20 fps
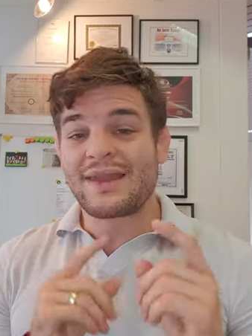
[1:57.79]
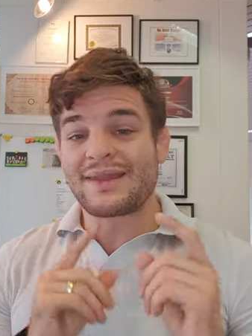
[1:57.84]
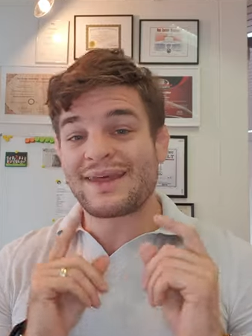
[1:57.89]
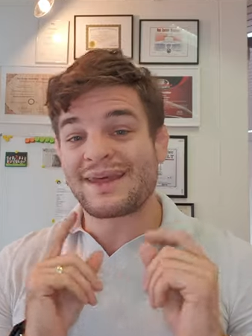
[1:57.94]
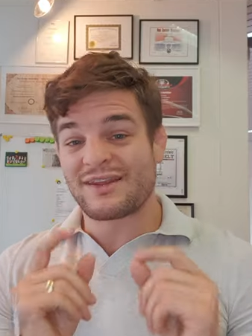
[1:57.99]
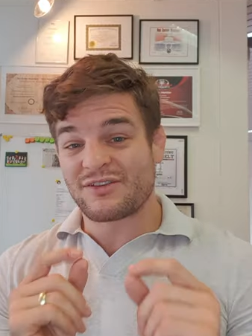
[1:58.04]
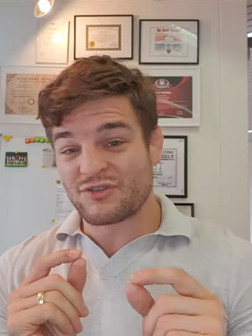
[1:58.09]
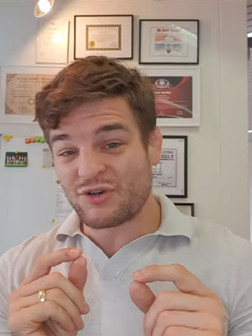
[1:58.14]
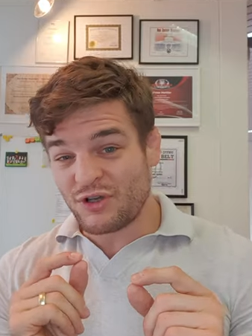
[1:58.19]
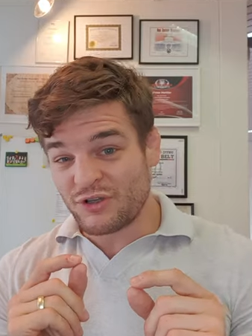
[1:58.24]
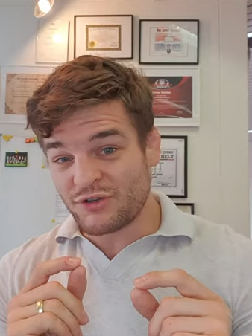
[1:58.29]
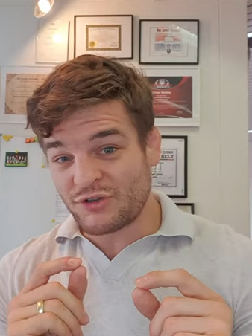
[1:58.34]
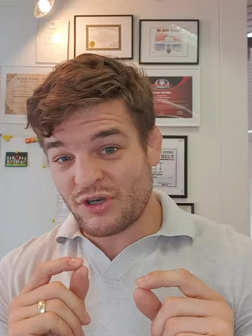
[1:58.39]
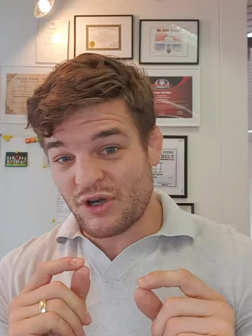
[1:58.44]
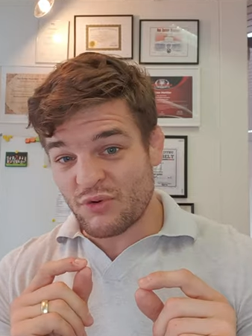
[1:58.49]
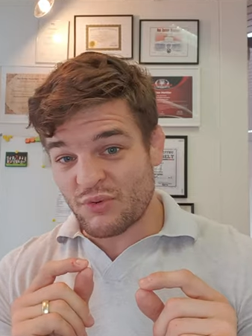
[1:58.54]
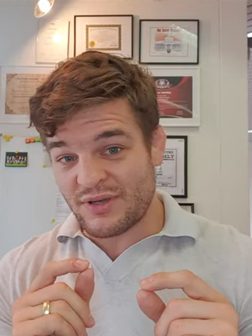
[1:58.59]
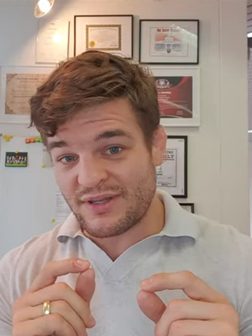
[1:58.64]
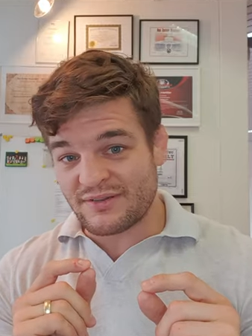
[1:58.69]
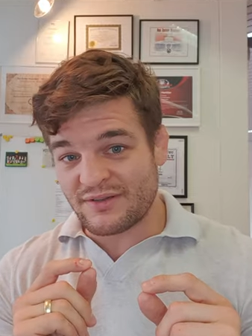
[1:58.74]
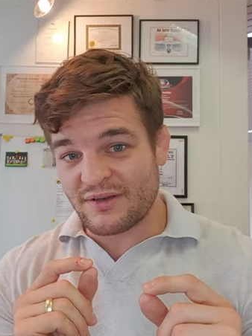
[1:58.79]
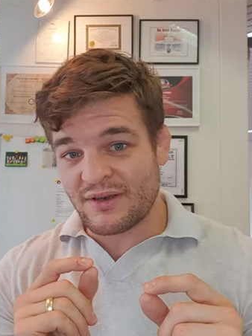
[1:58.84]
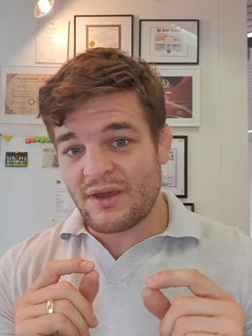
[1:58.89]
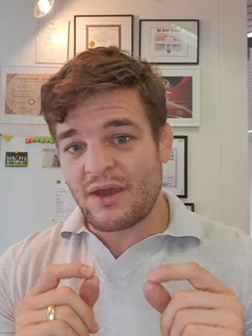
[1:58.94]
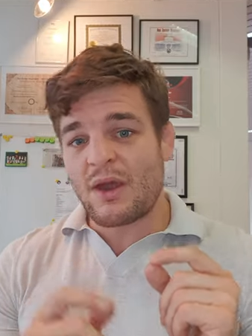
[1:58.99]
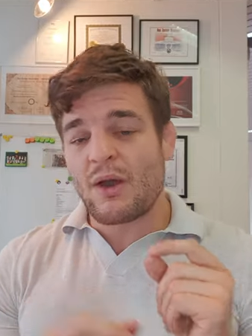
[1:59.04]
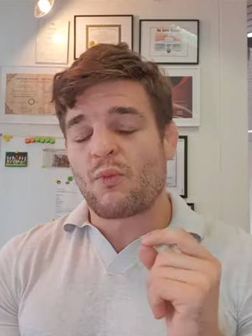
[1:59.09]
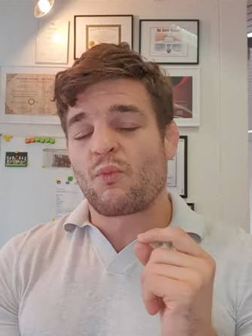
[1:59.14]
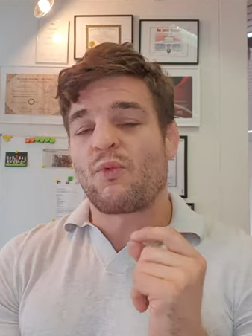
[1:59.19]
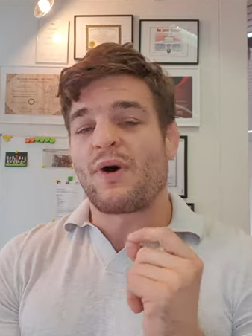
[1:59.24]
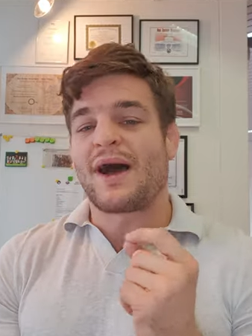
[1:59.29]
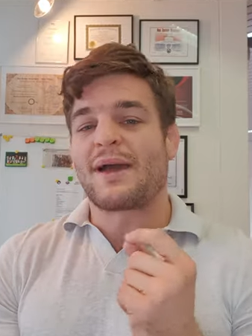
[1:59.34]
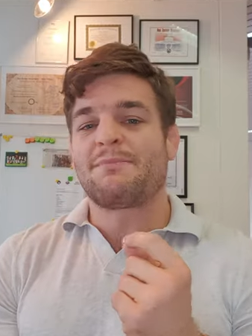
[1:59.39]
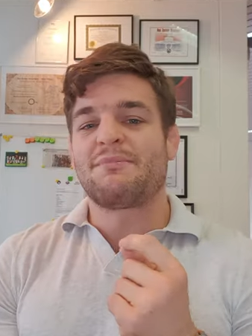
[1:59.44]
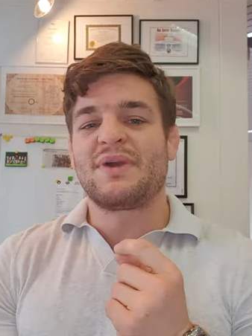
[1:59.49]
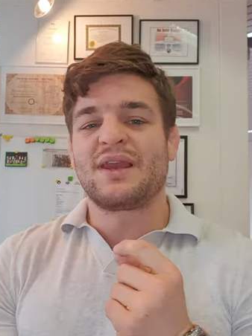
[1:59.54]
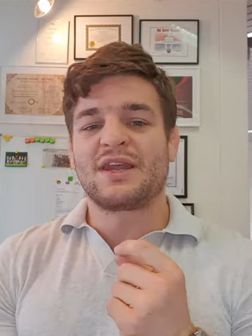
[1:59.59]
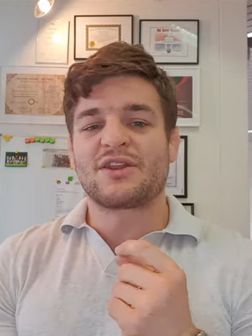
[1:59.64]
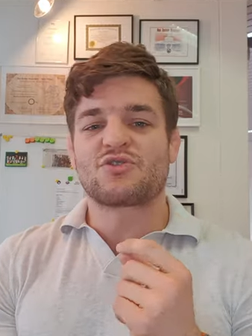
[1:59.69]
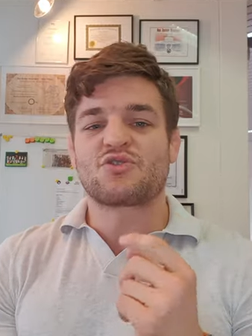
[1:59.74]
That is also the reason why
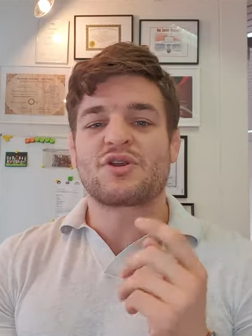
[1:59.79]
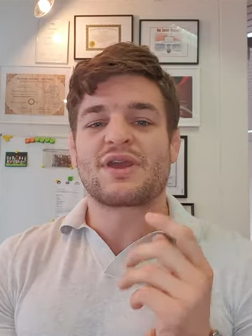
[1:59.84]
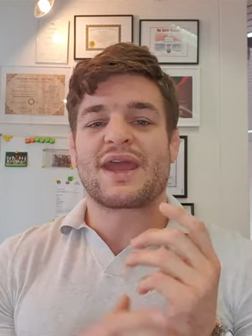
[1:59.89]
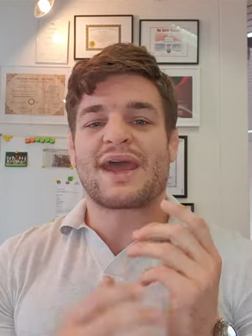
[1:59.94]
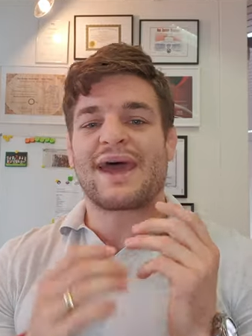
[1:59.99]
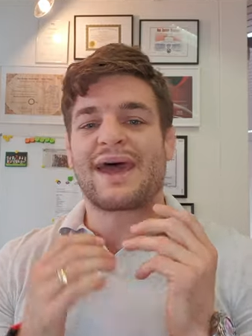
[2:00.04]
military